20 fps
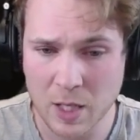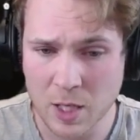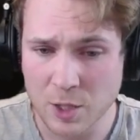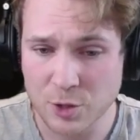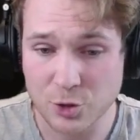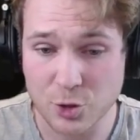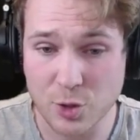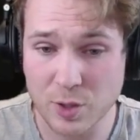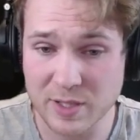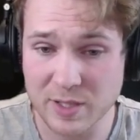
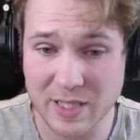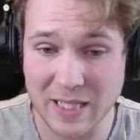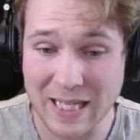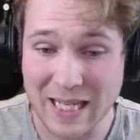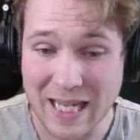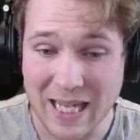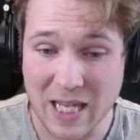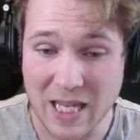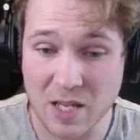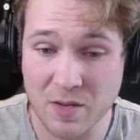So you can
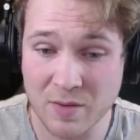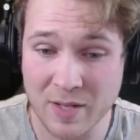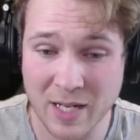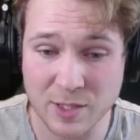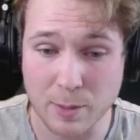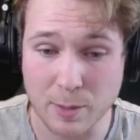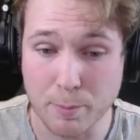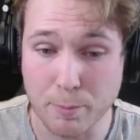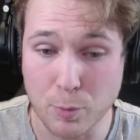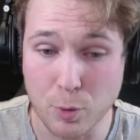see, even
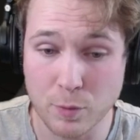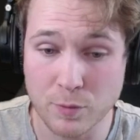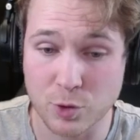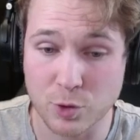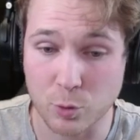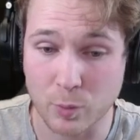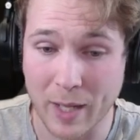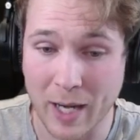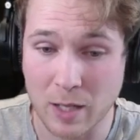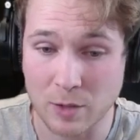as it moves
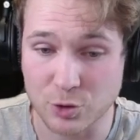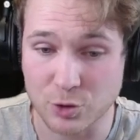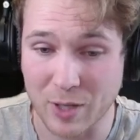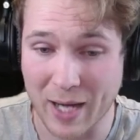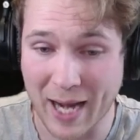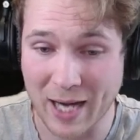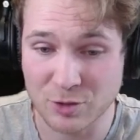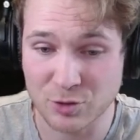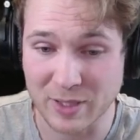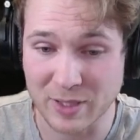around, you're
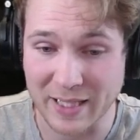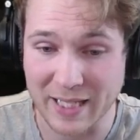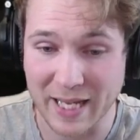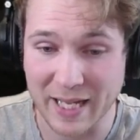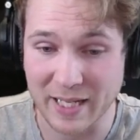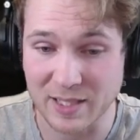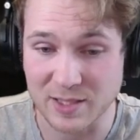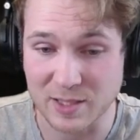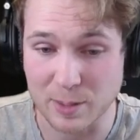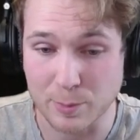actually
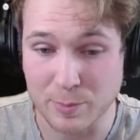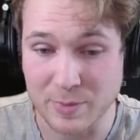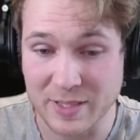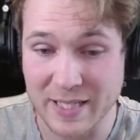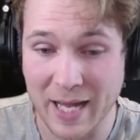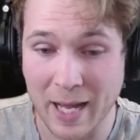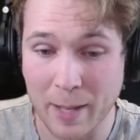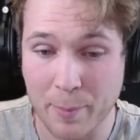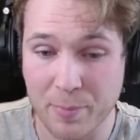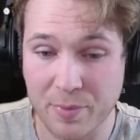getting some
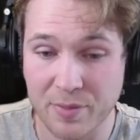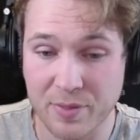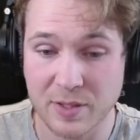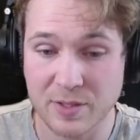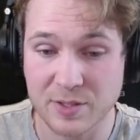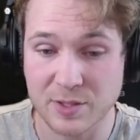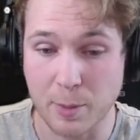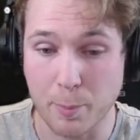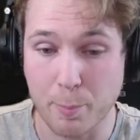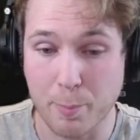depth,
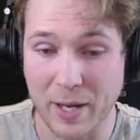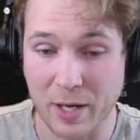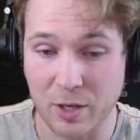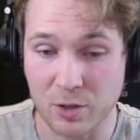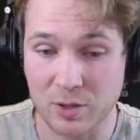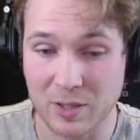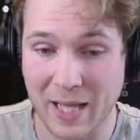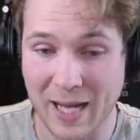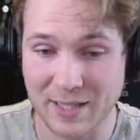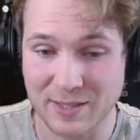some
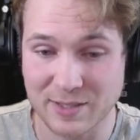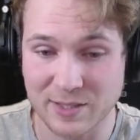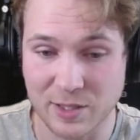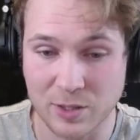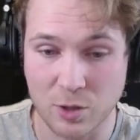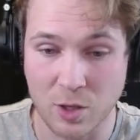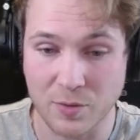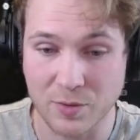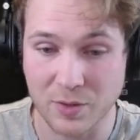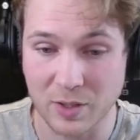
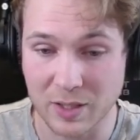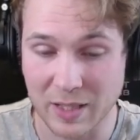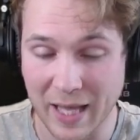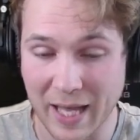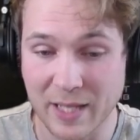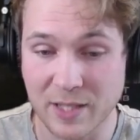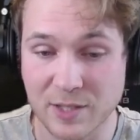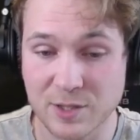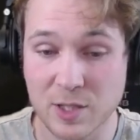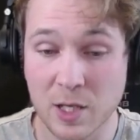parallaxing on the
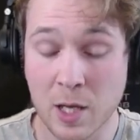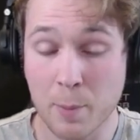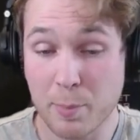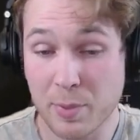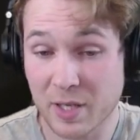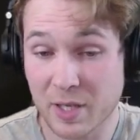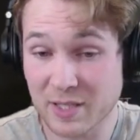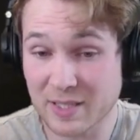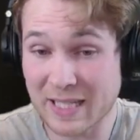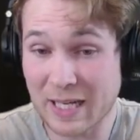legs,
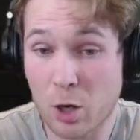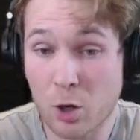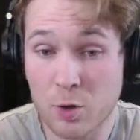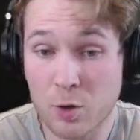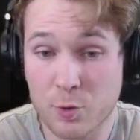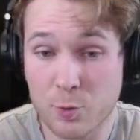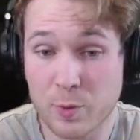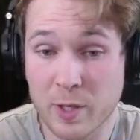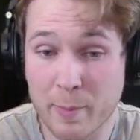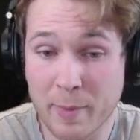because they are
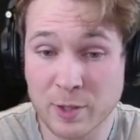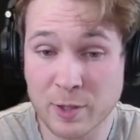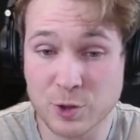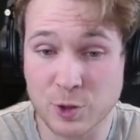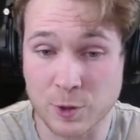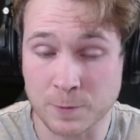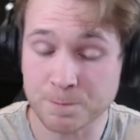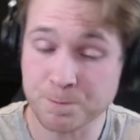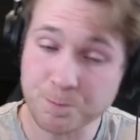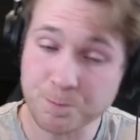three-dimensional.